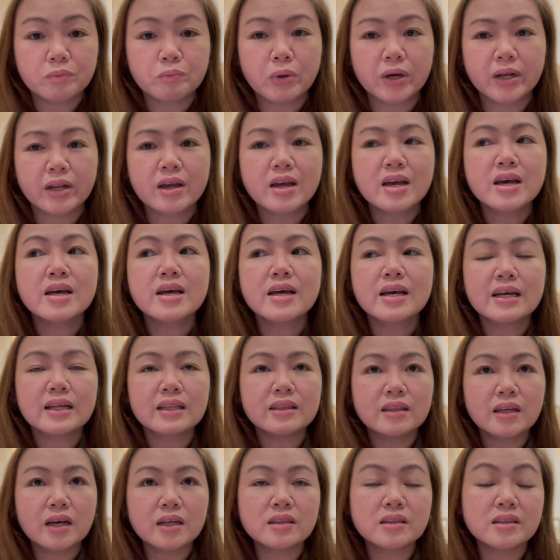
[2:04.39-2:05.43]
But
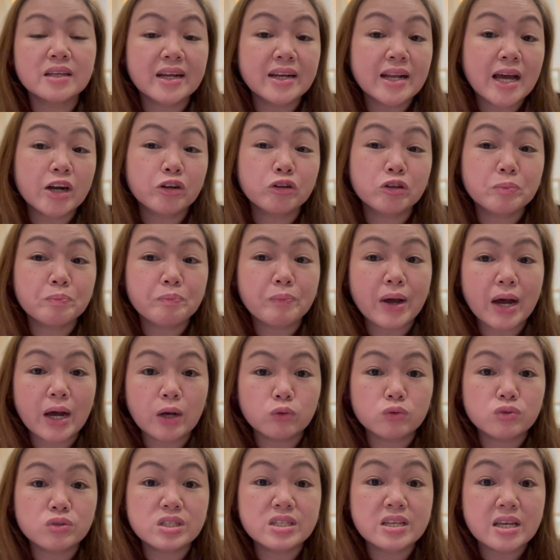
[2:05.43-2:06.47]
that
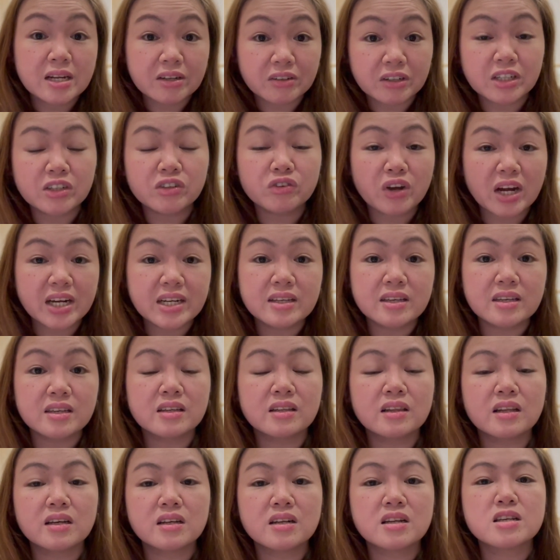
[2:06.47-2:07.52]
£900 here in Reading,
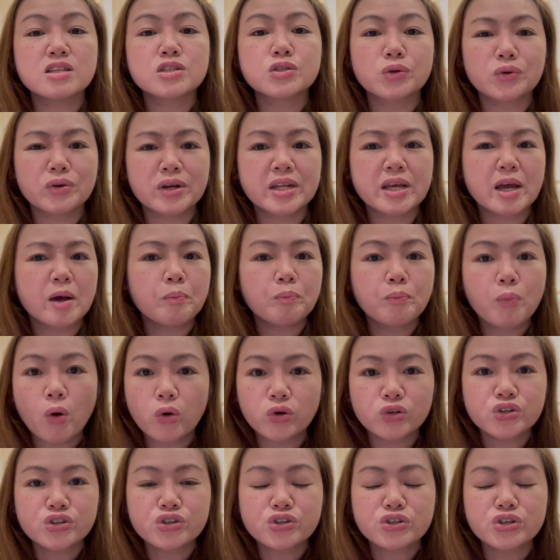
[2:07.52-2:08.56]
England is already a
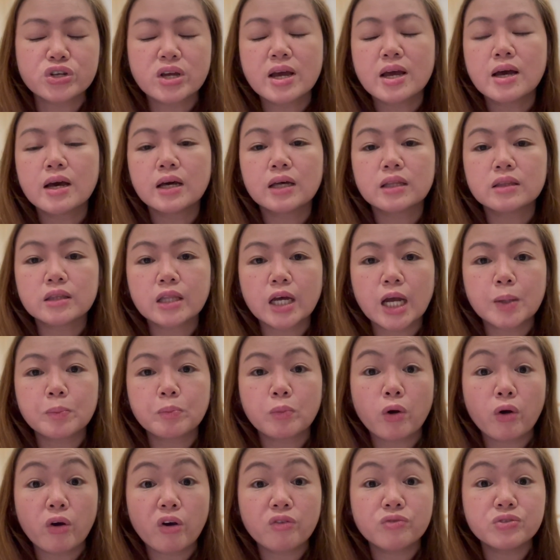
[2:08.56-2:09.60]
posh type
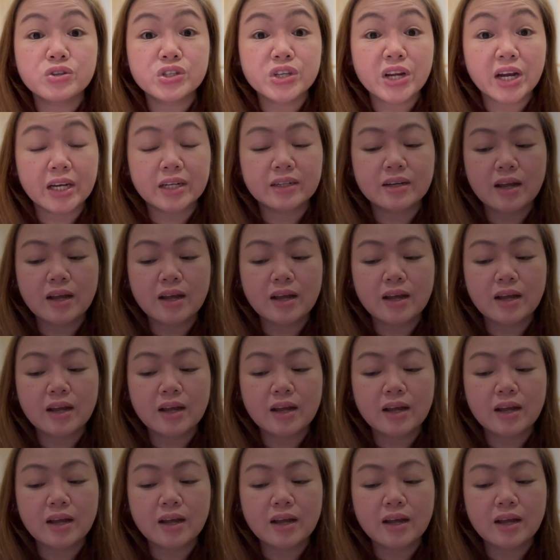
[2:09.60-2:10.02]
of shared